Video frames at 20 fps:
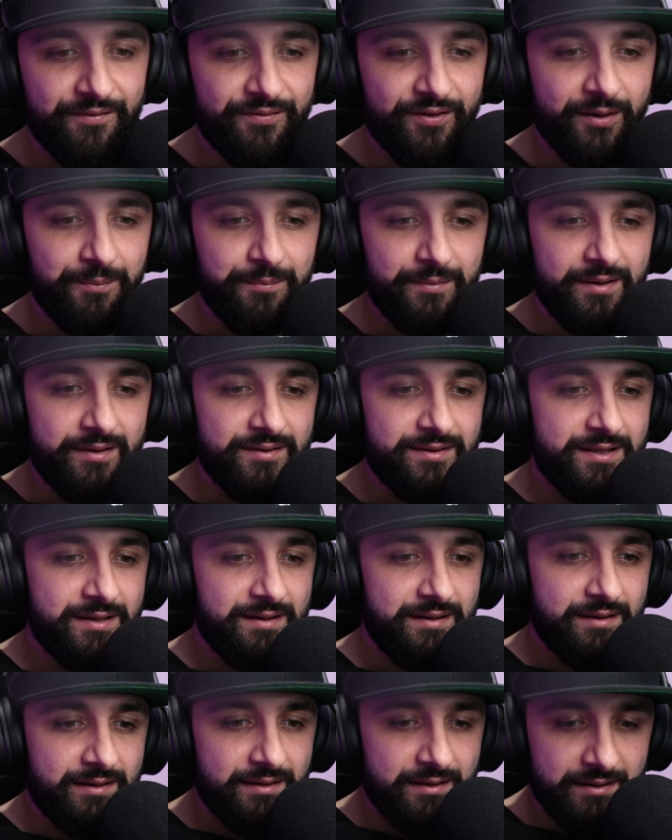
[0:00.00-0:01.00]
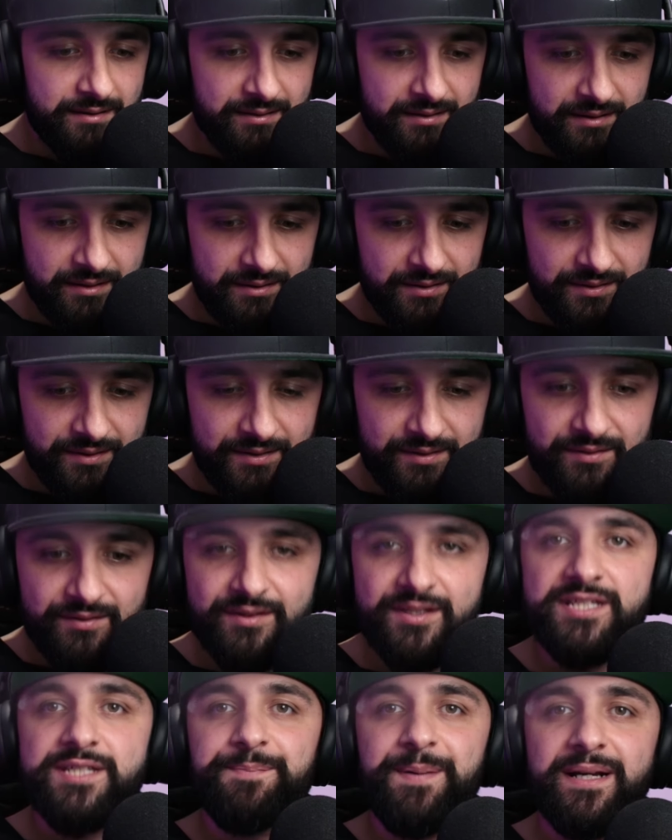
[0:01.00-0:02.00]
from the
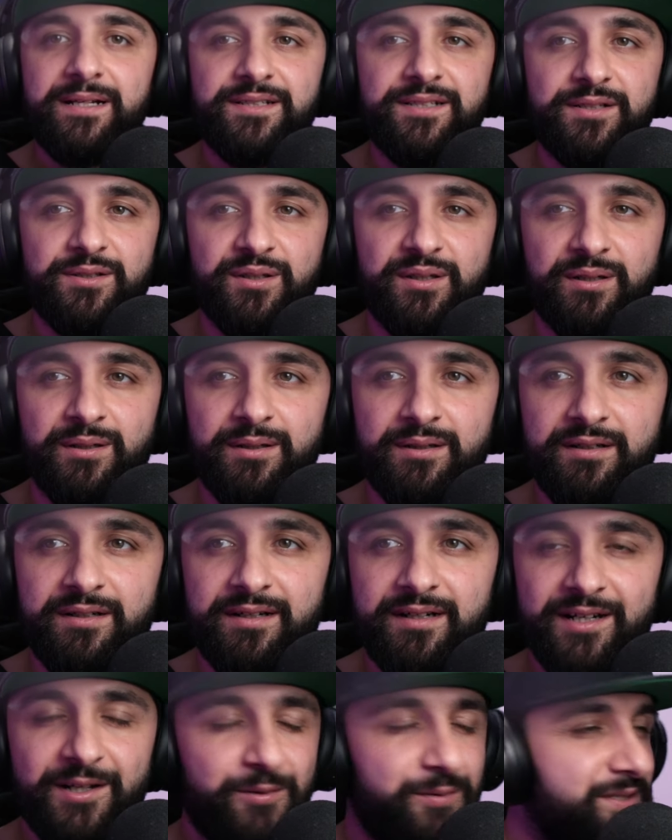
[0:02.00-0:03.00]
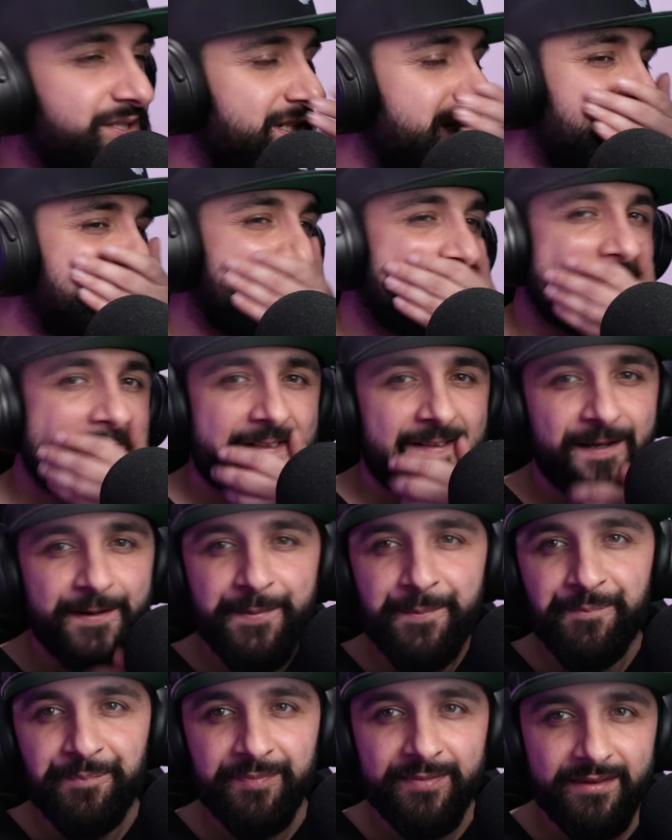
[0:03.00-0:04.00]
the spectacle, which is
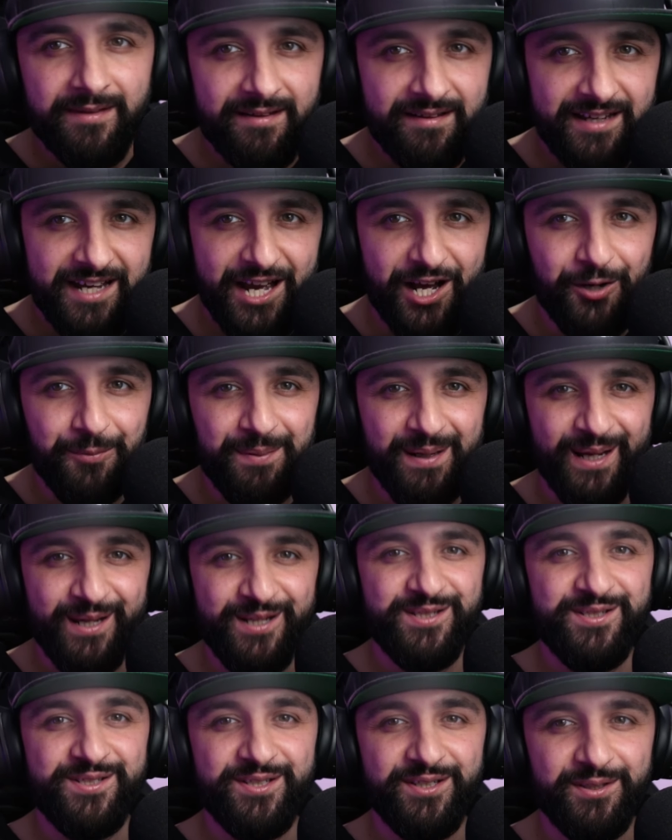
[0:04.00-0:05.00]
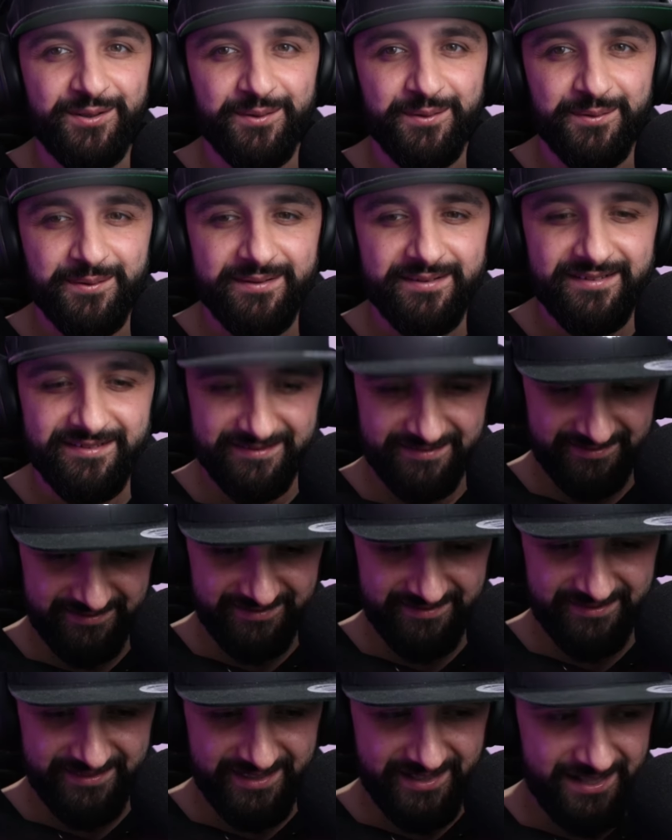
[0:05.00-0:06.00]
Hellblade 2.
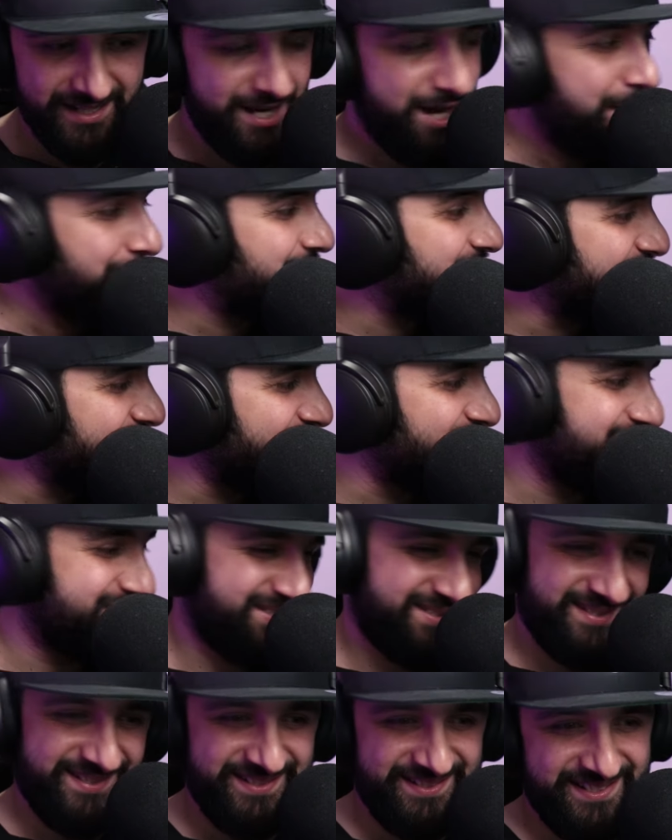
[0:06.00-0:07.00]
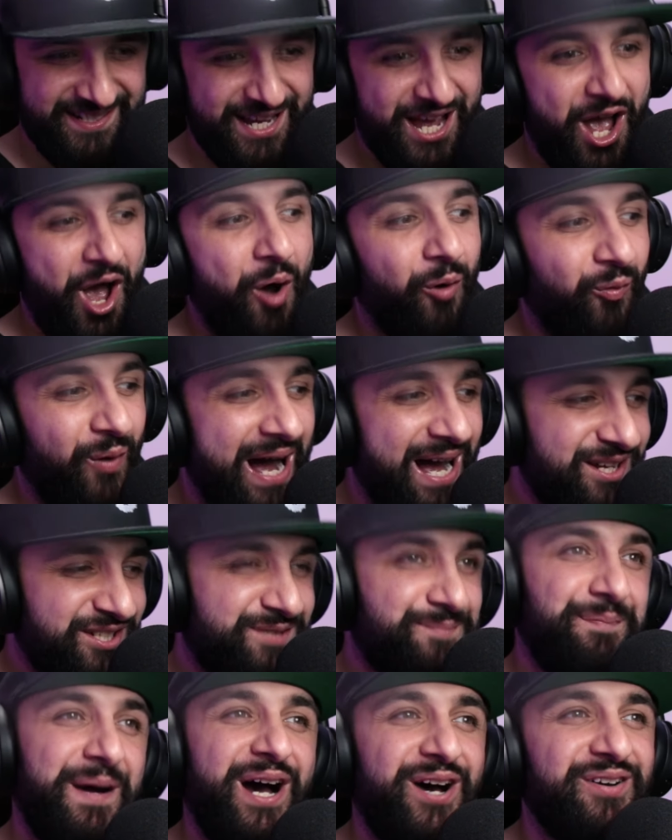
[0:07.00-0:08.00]
Because
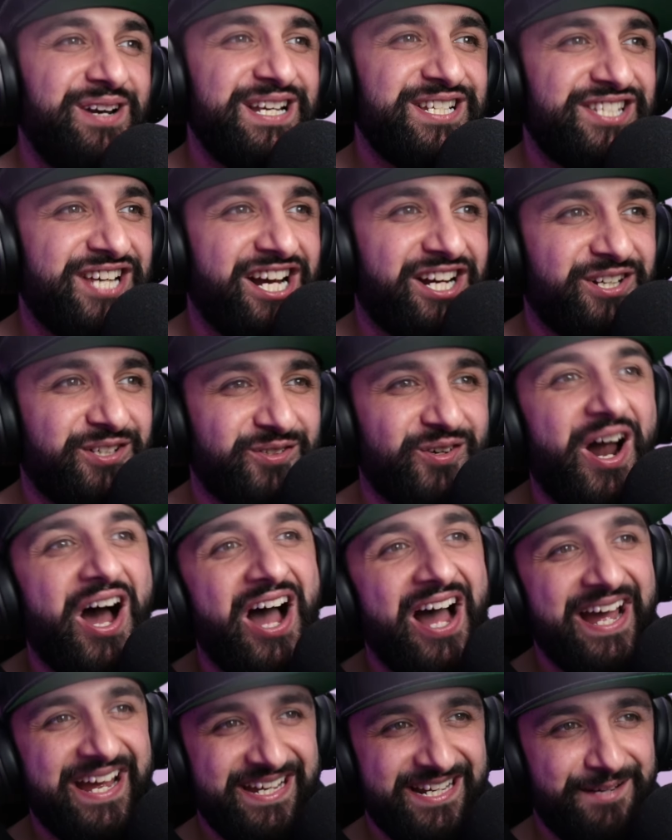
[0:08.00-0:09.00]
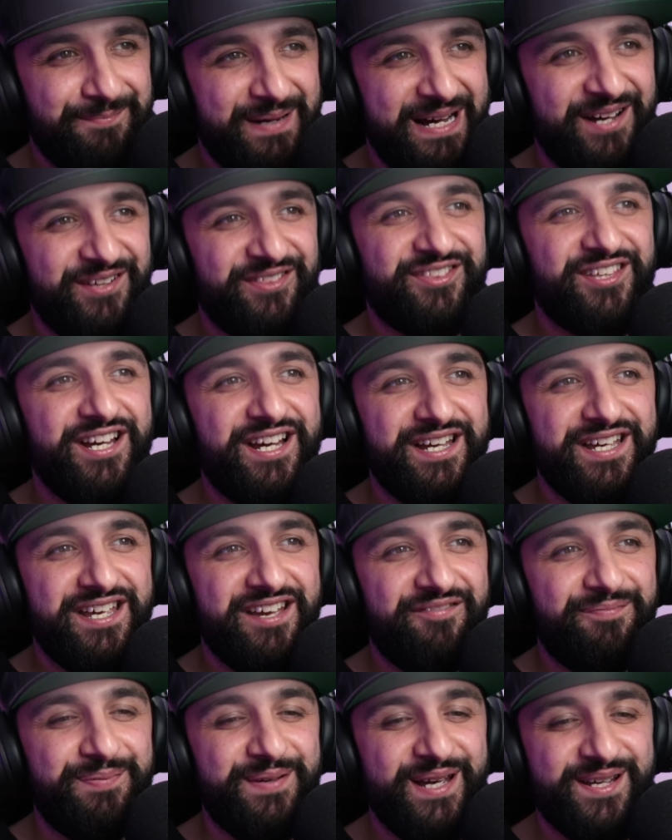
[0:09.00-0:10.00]
whilst ponies are crying about the
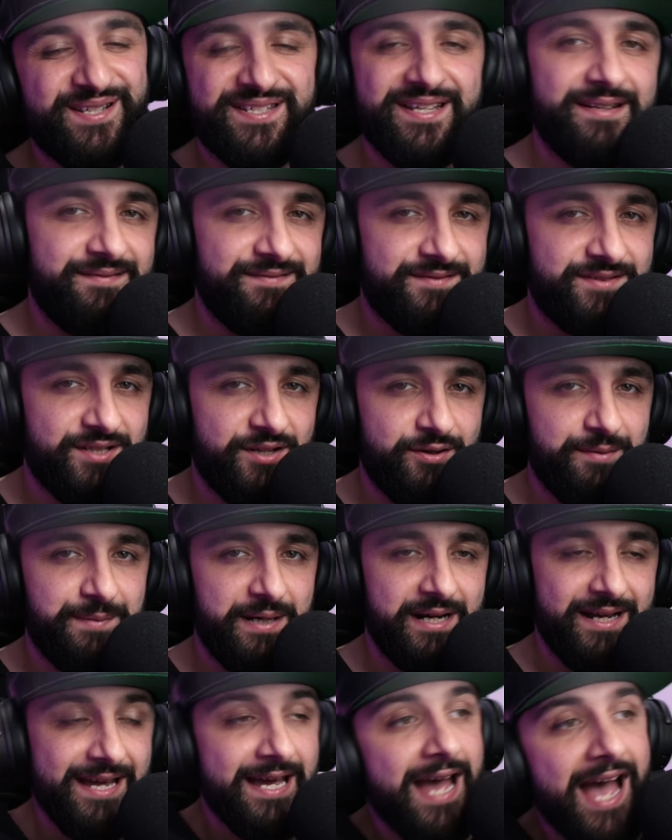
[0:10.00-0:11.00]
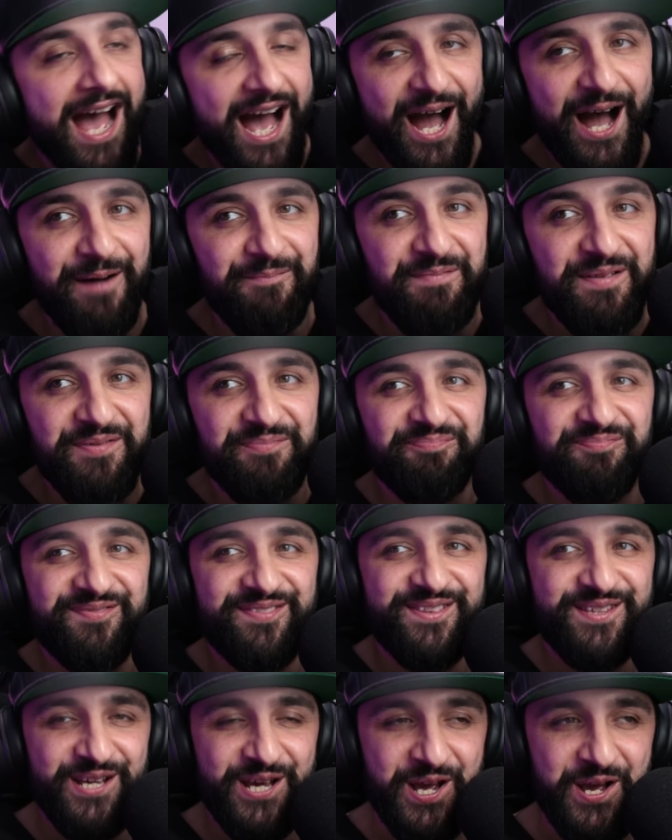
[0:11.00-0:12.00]
FPS, and so am I, uh, the,